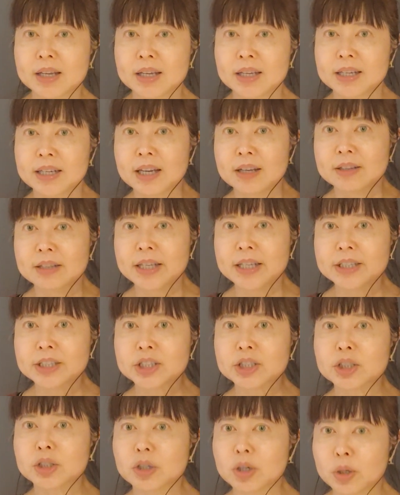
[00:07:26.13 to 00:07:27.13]
now
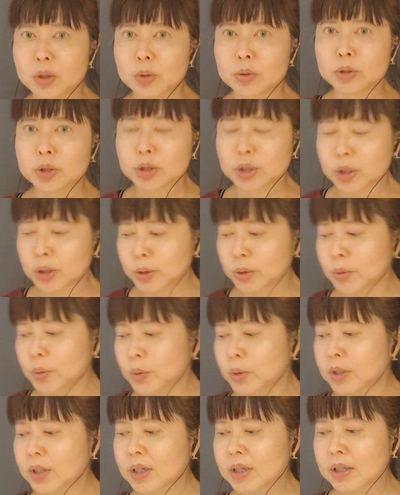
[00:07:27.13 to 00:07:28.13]
let's go
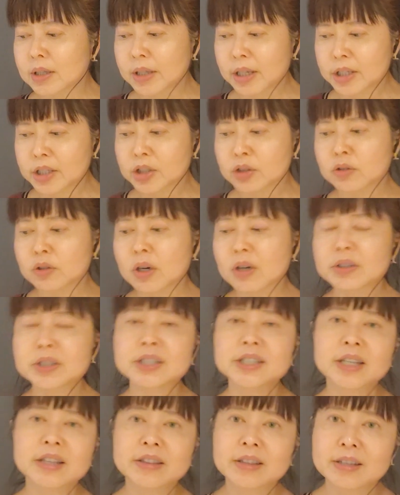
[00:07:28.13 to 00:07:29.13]
to cholesterol
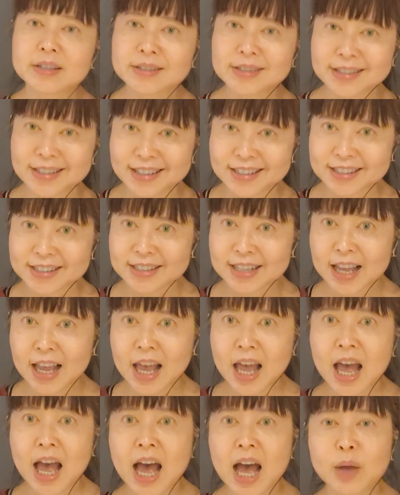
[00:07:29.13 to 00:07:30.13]
synthesis.
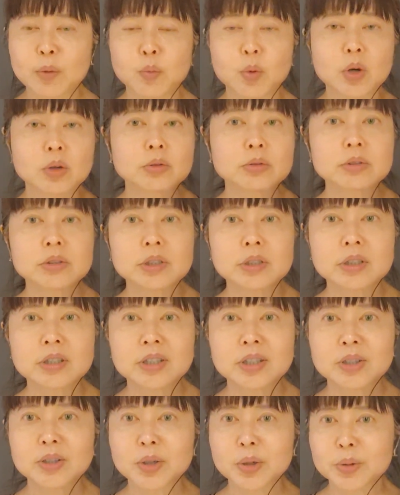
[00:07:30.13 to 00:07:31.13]
I won't
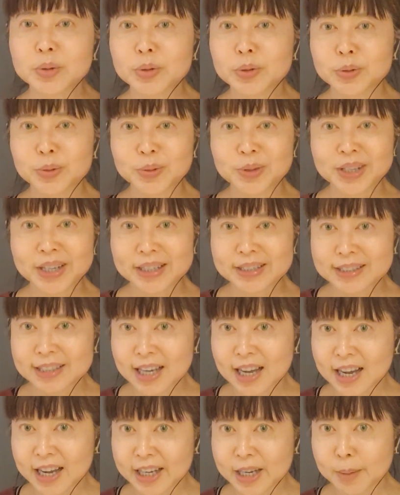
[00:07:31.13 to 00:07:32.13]
go through the
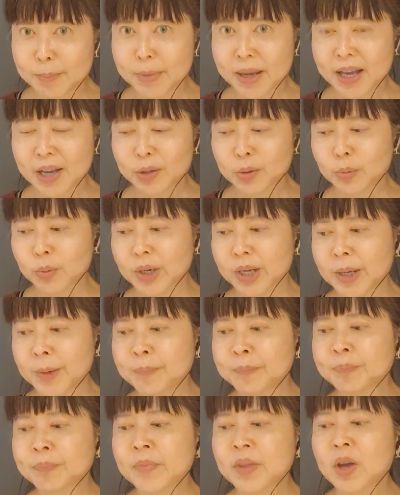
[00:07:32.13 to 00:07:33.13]
entire pathway.
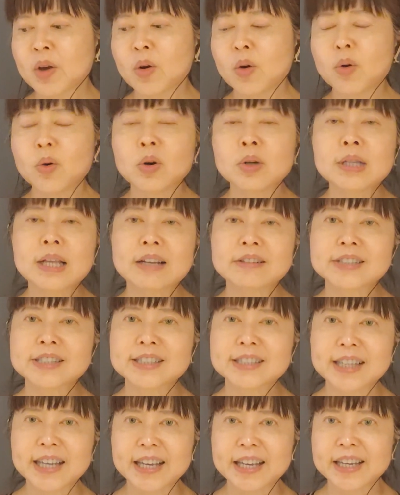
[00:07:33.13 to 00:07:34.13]
All I'll
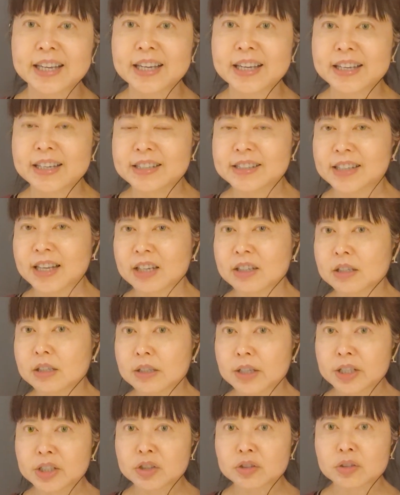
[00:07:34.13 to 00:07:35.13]
say is that
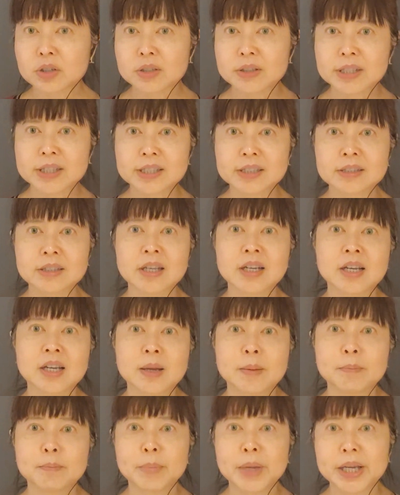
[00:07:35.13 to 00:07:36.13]
cholesterol is
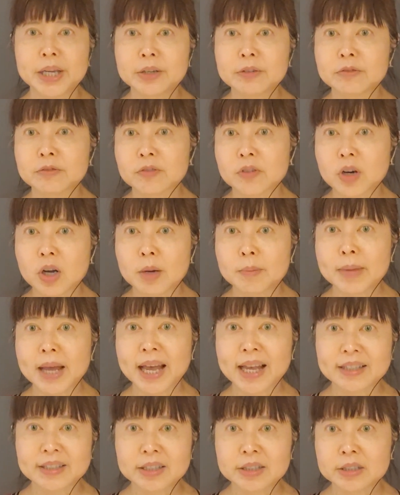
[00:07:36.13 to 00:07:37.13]
made from
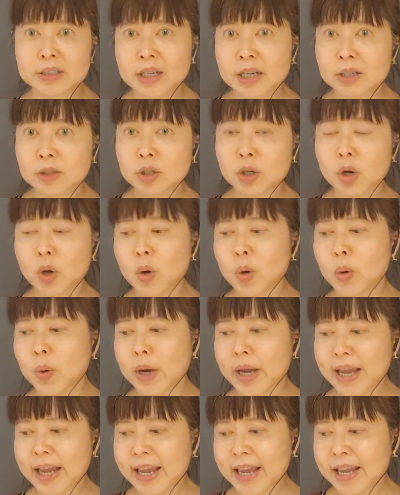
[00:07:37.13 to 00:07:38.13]

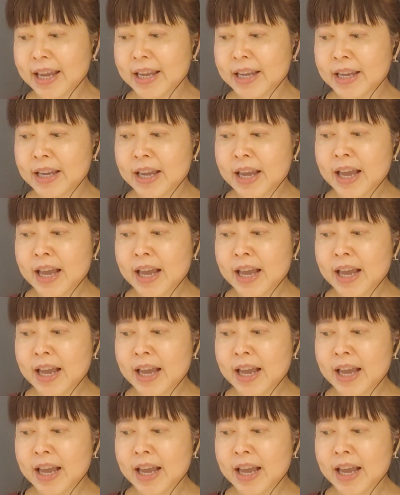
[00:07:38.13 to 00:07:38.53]
acetyl-CoA,